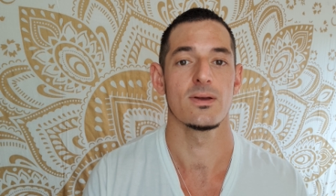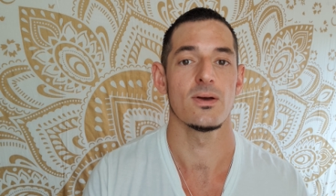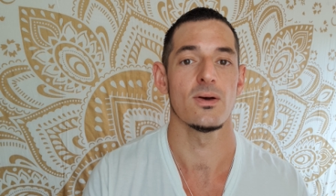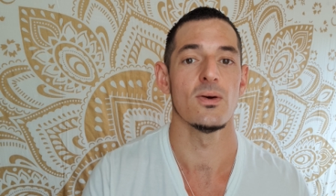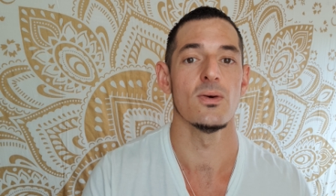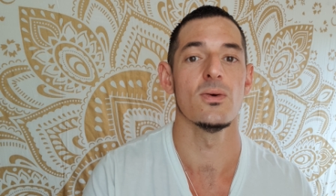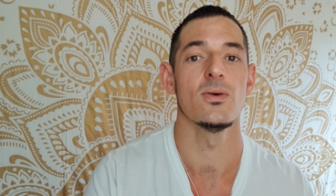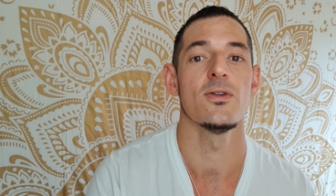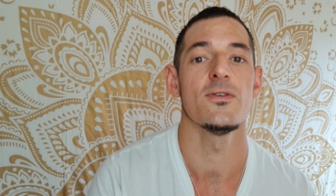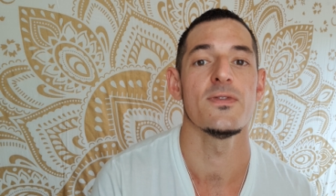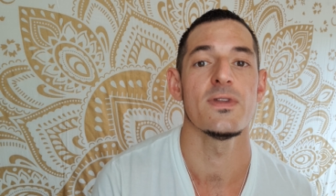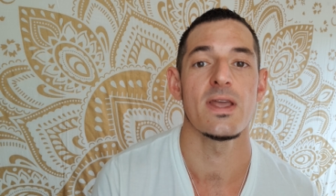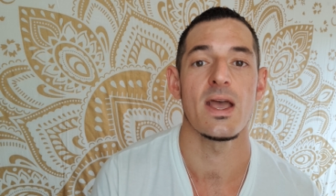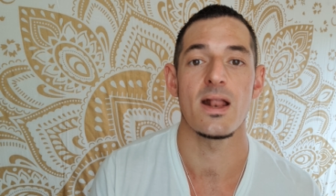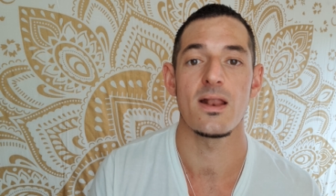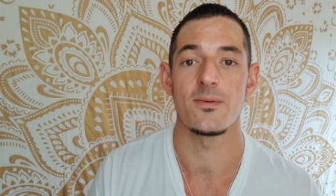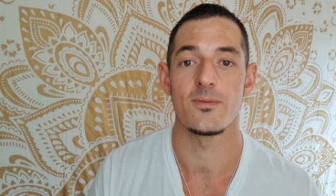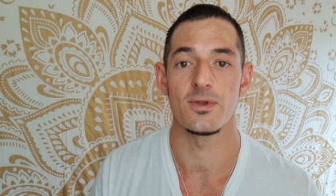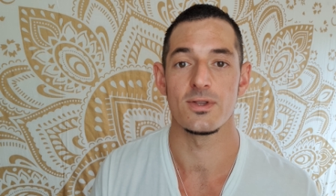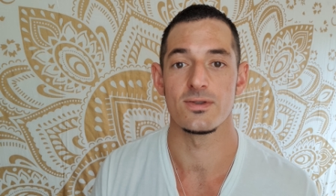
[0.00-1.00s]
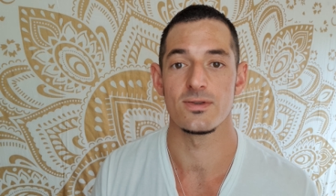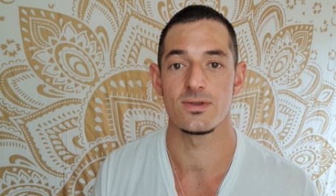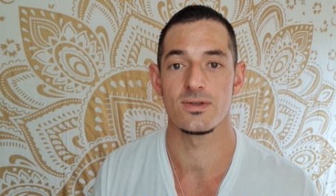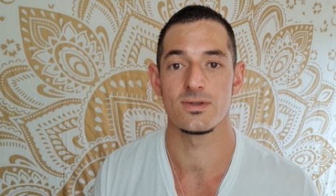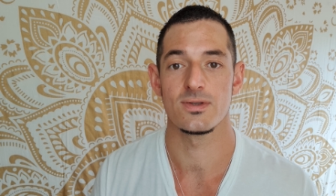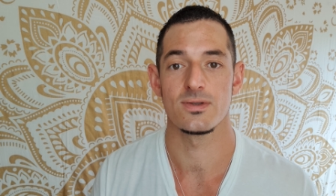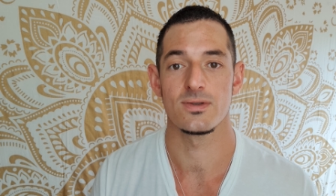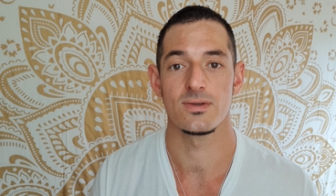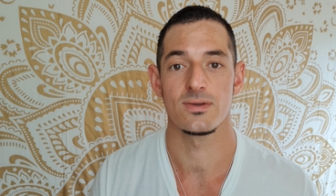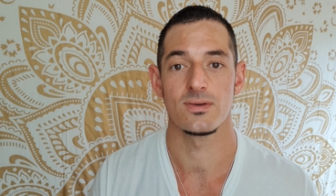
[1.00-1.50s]
all of the elements
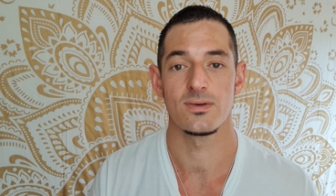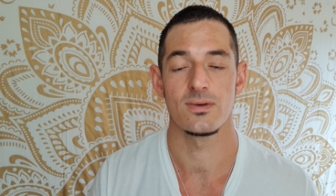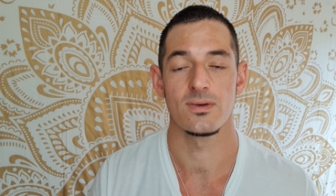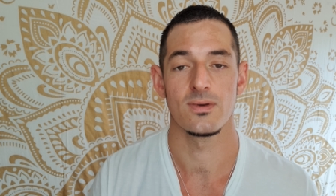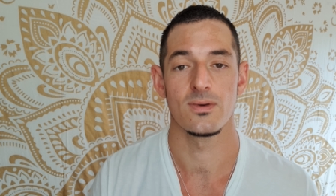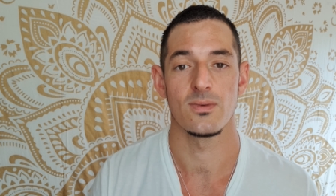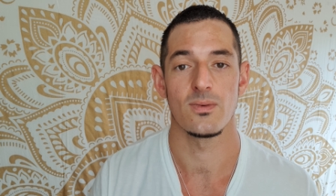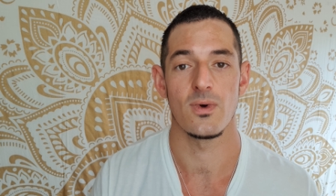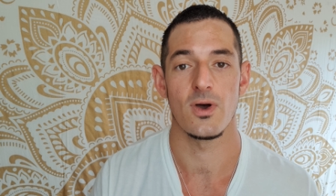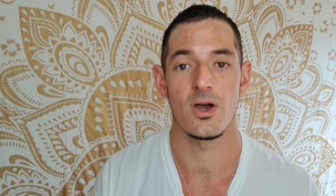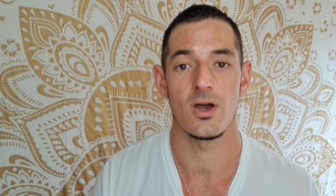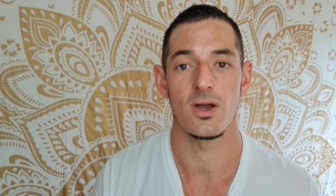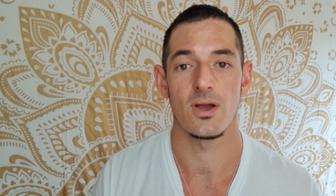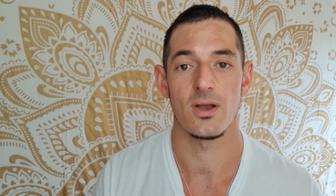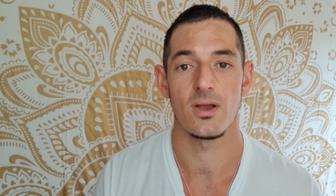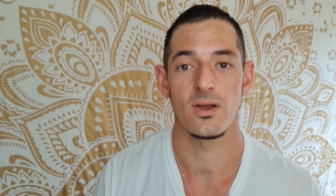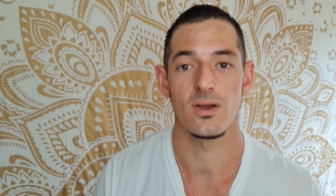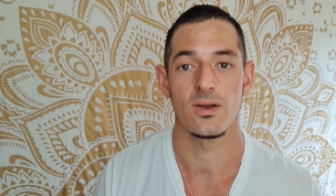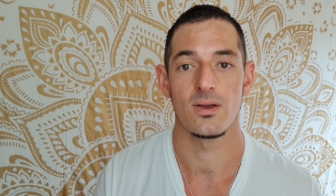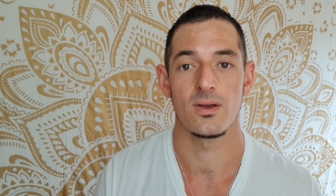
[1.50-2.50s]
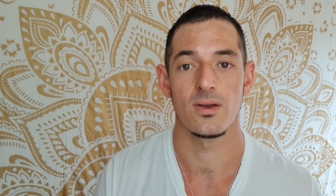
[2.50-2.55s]
work.